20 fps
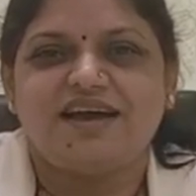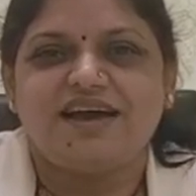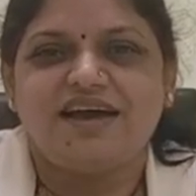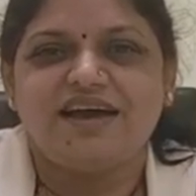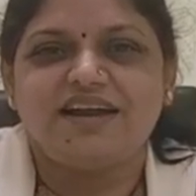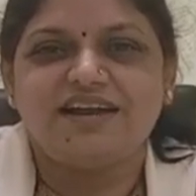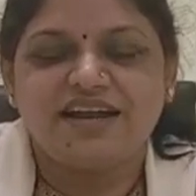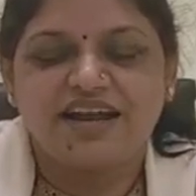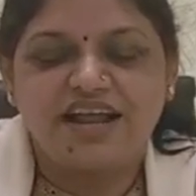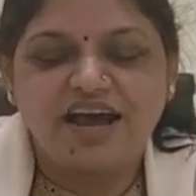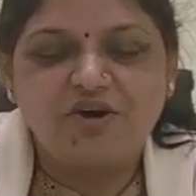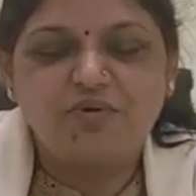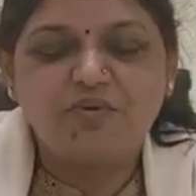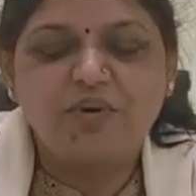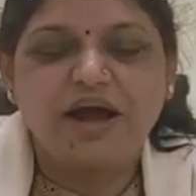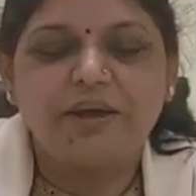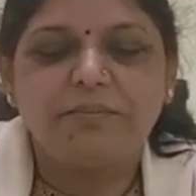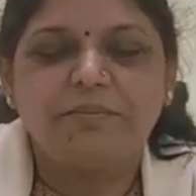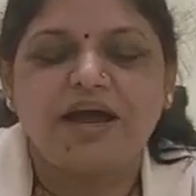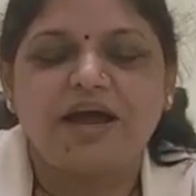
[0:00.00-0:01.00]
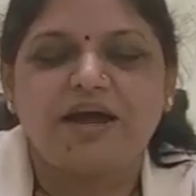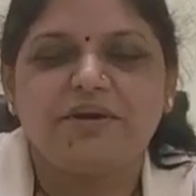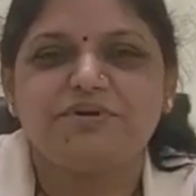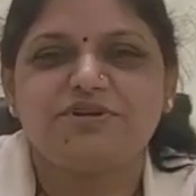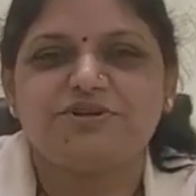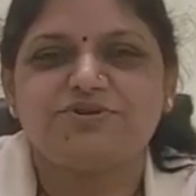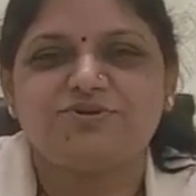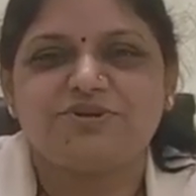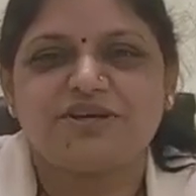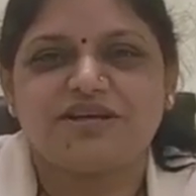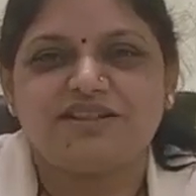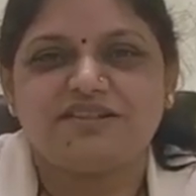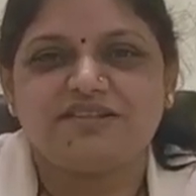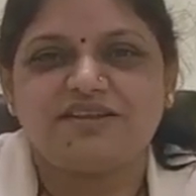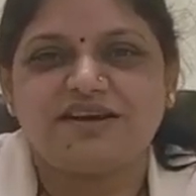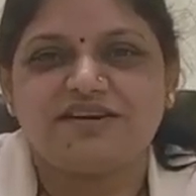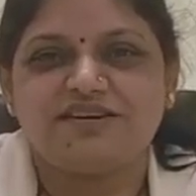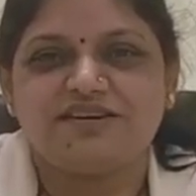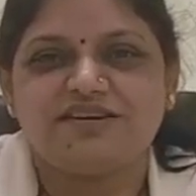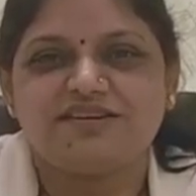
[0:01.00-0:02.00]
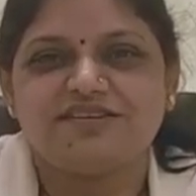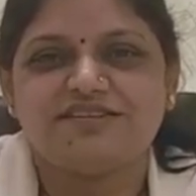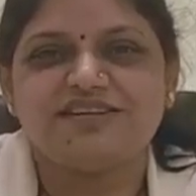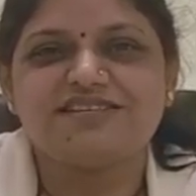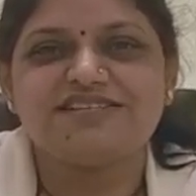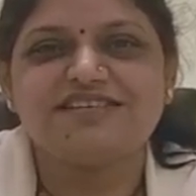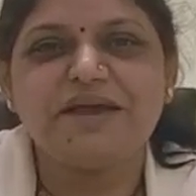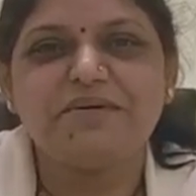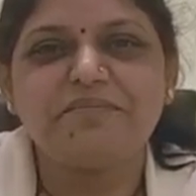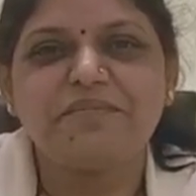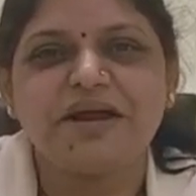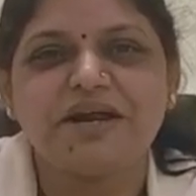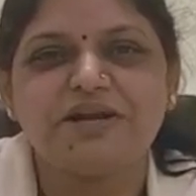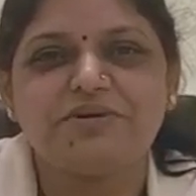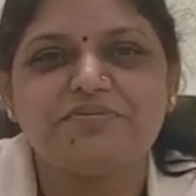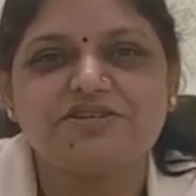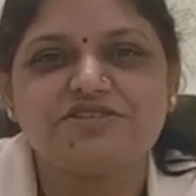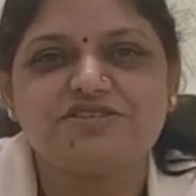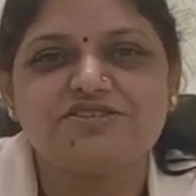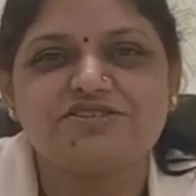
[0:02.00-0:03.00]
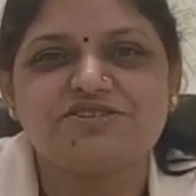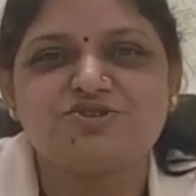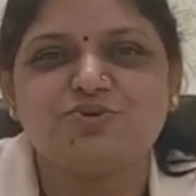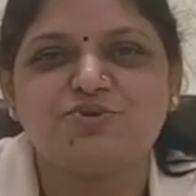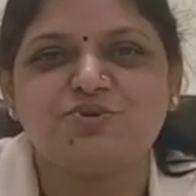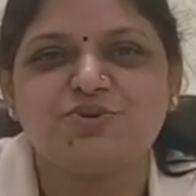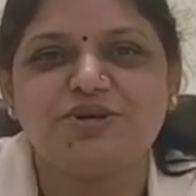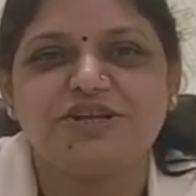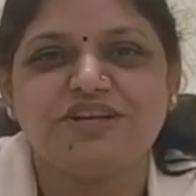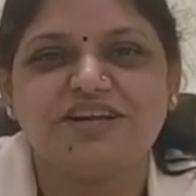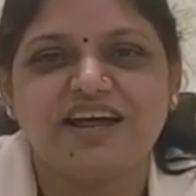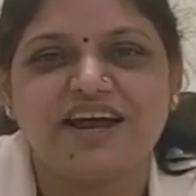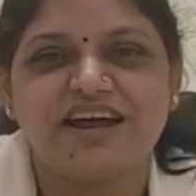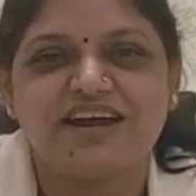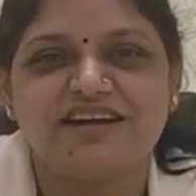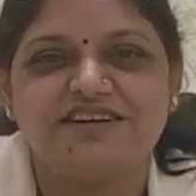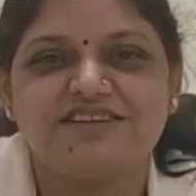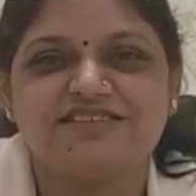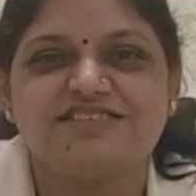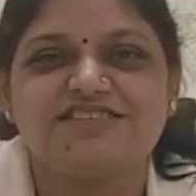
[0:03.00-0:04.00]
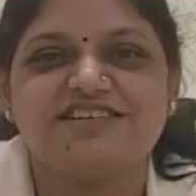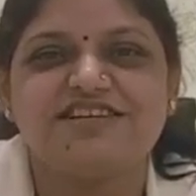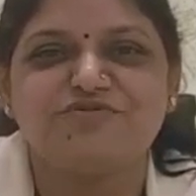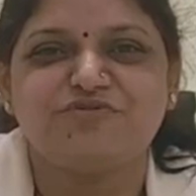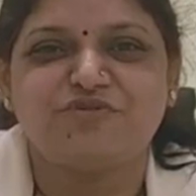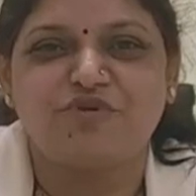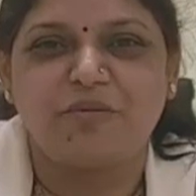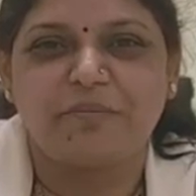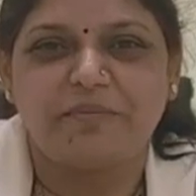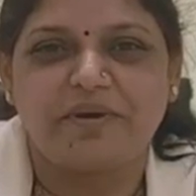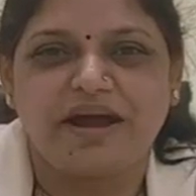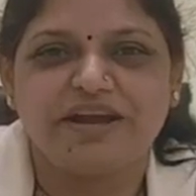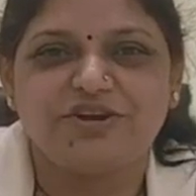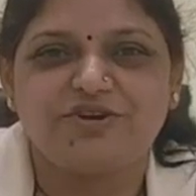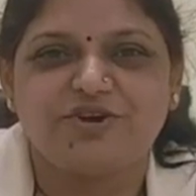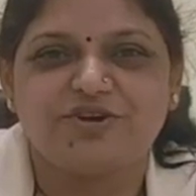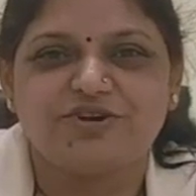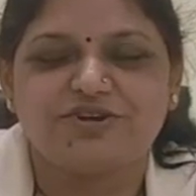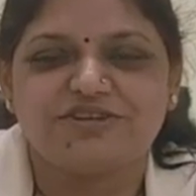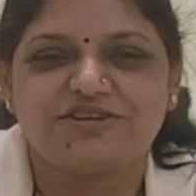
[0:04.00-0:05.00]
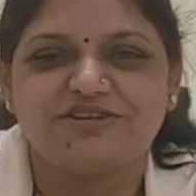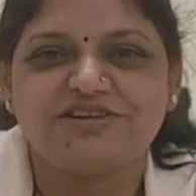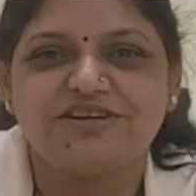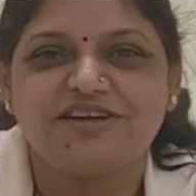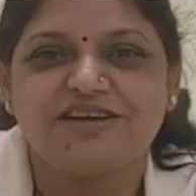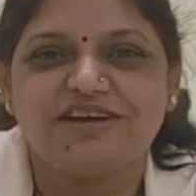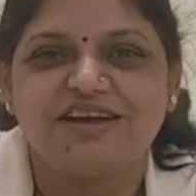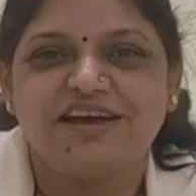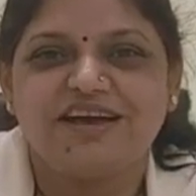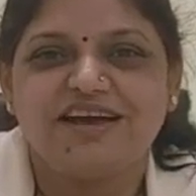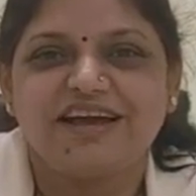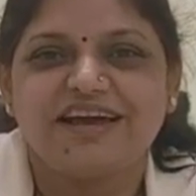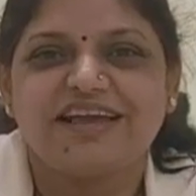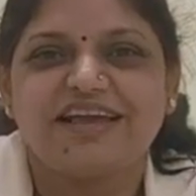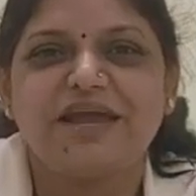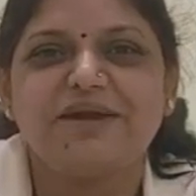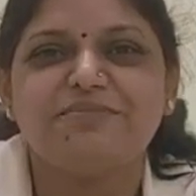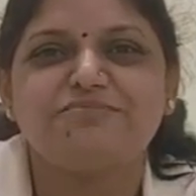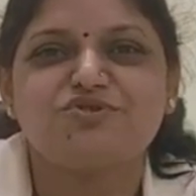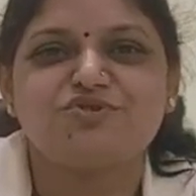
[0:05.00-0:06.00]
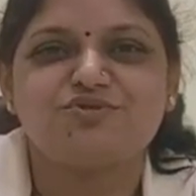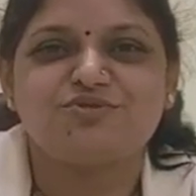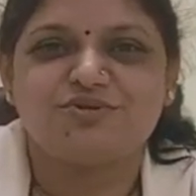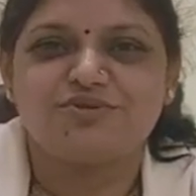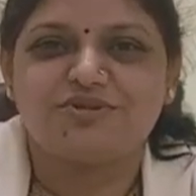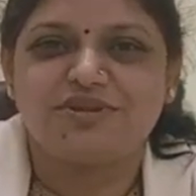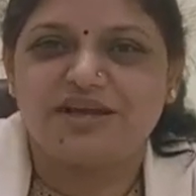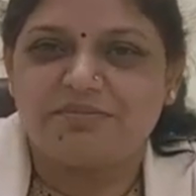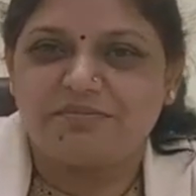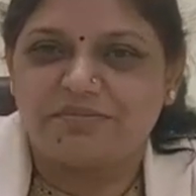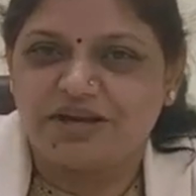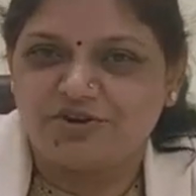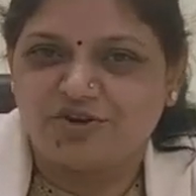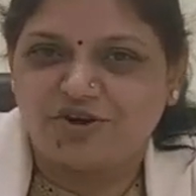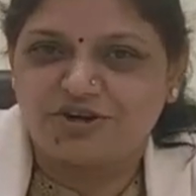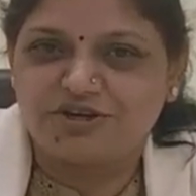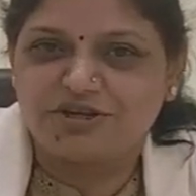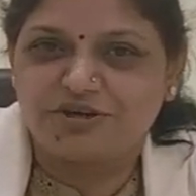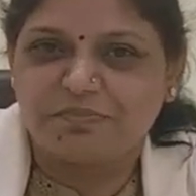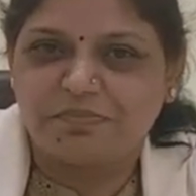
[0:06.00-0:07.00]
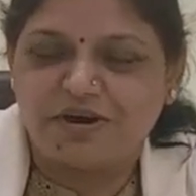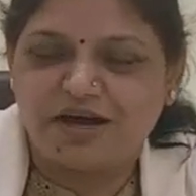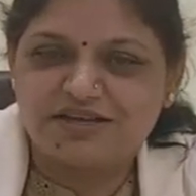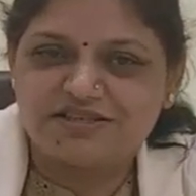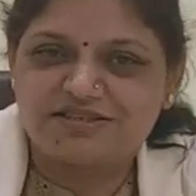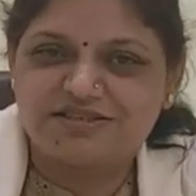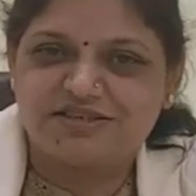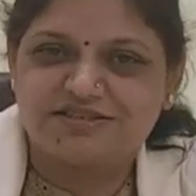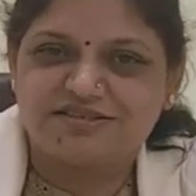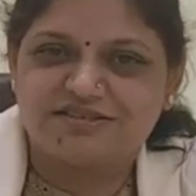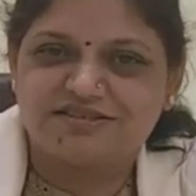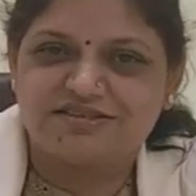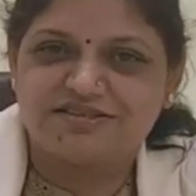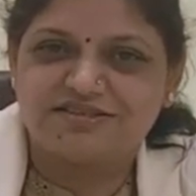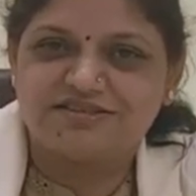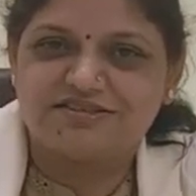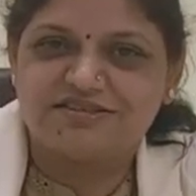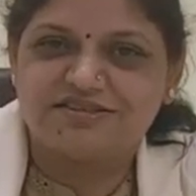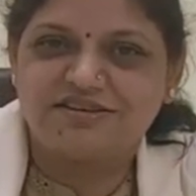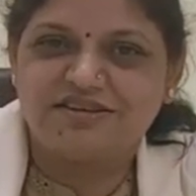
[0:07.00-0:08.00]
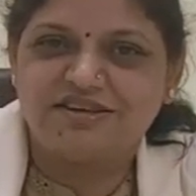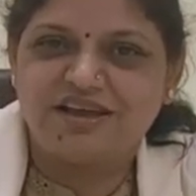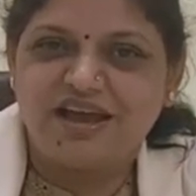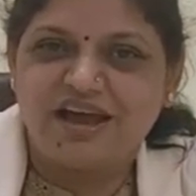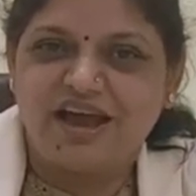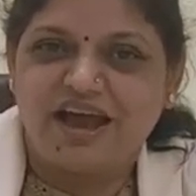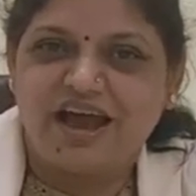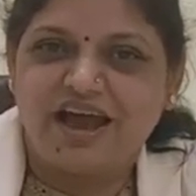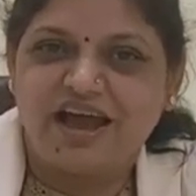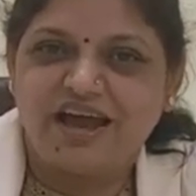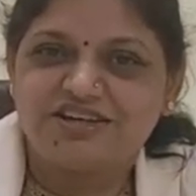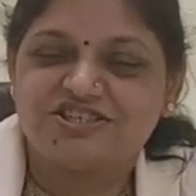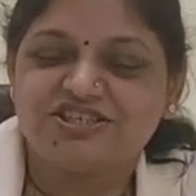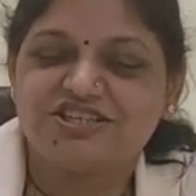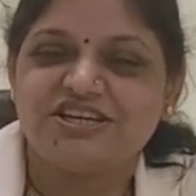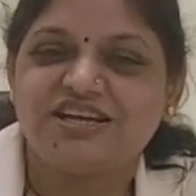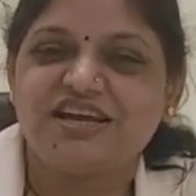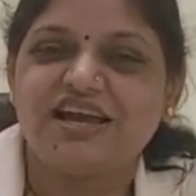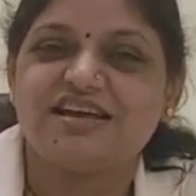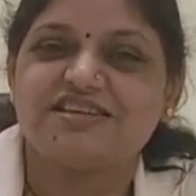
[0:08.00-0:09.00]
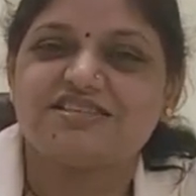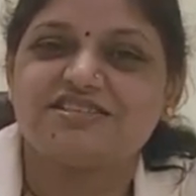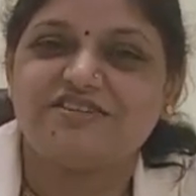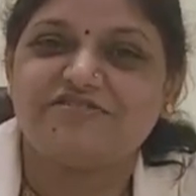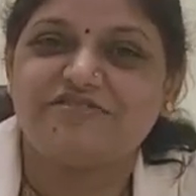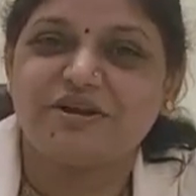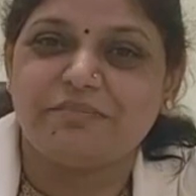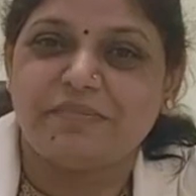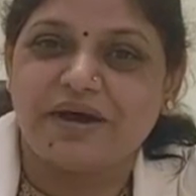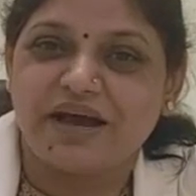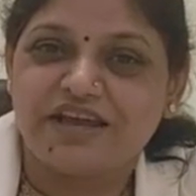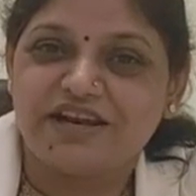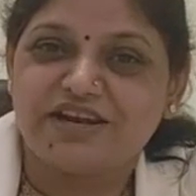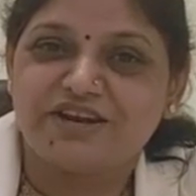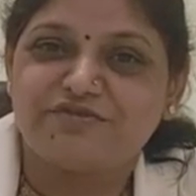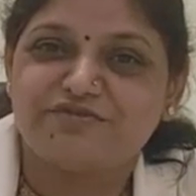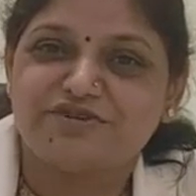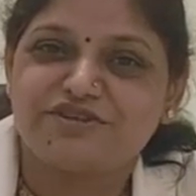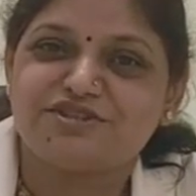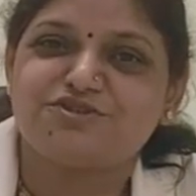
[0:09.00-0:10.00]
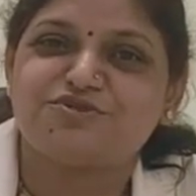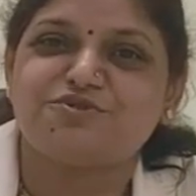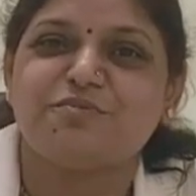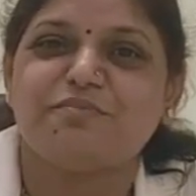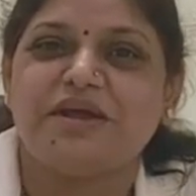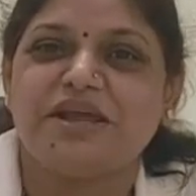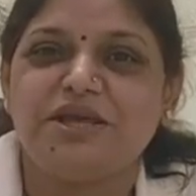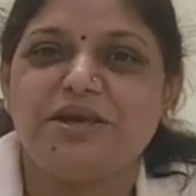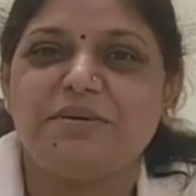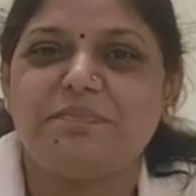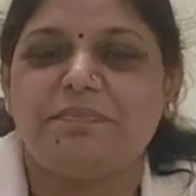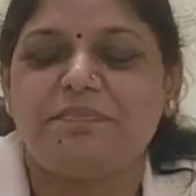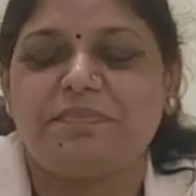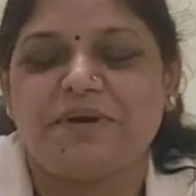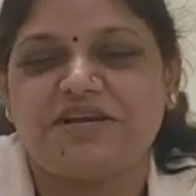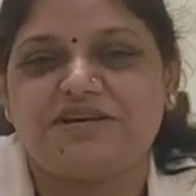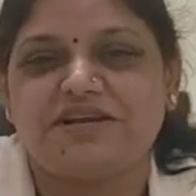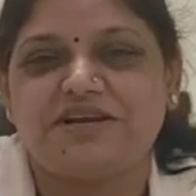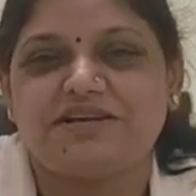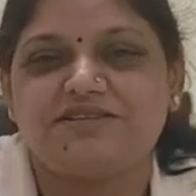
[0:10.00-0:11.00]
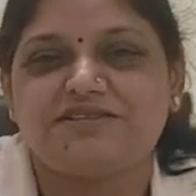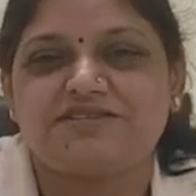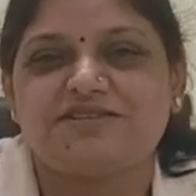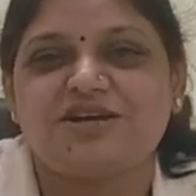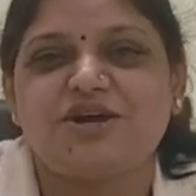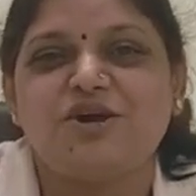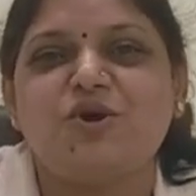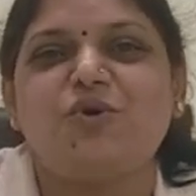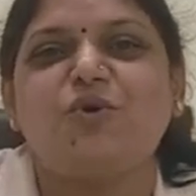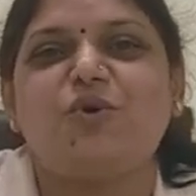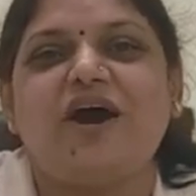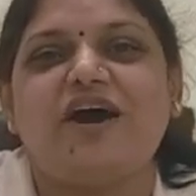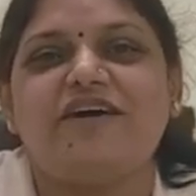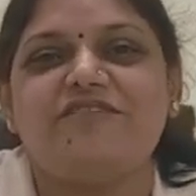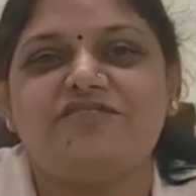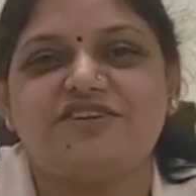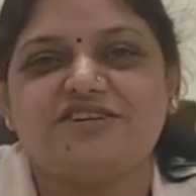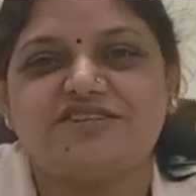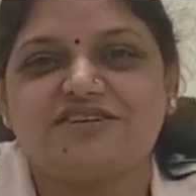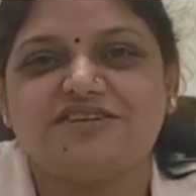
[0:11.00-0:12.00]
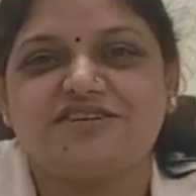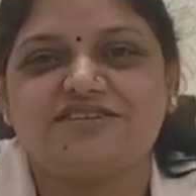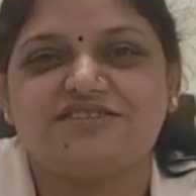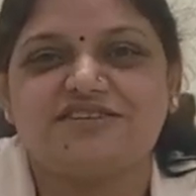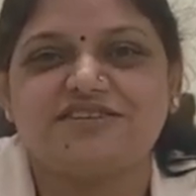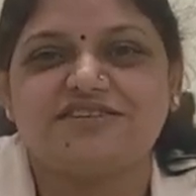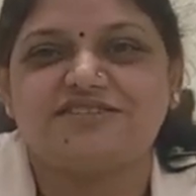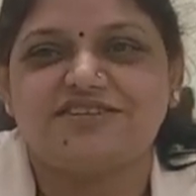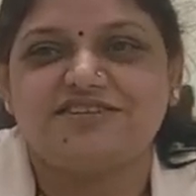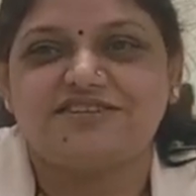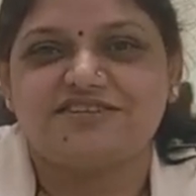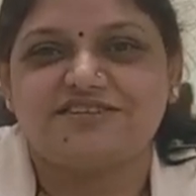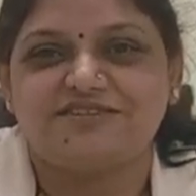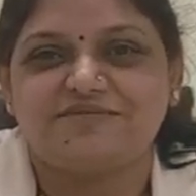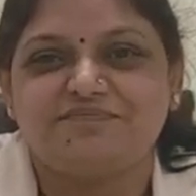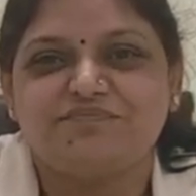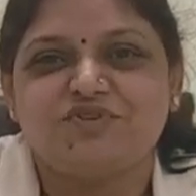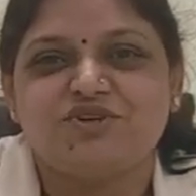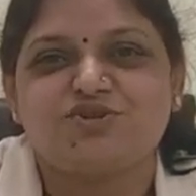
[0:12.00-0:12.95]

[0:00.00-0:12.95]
And now I'm happy to tell that the same headmistress who denied seat for my daughter came to know that my daughter passed SSLC, and she has given my reference to many parents who have dyslexic children.